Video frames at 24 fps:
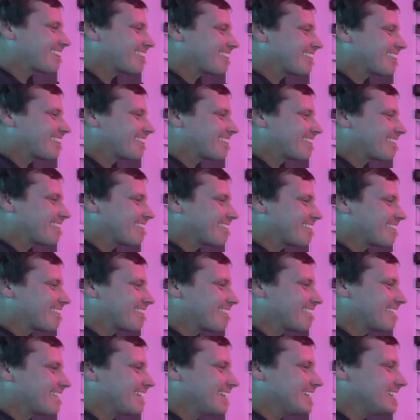Chased a couple
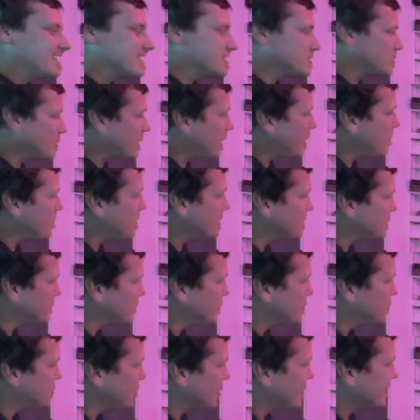away. But yeah, so how much of
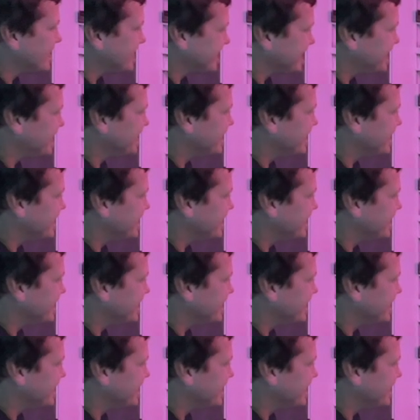a jerk did